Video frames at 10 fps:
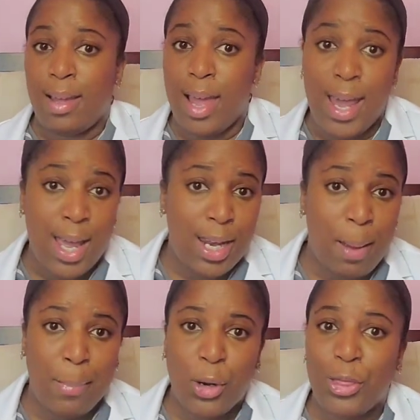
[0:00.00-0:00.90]
And
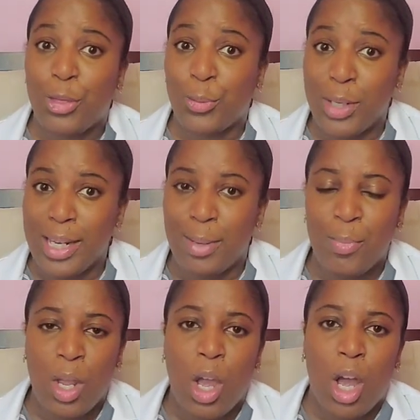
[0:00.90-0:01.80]
number 3,
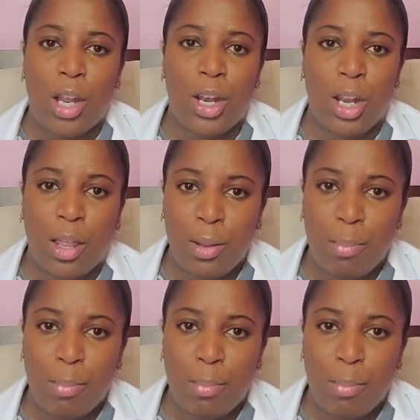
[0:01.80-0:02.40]
another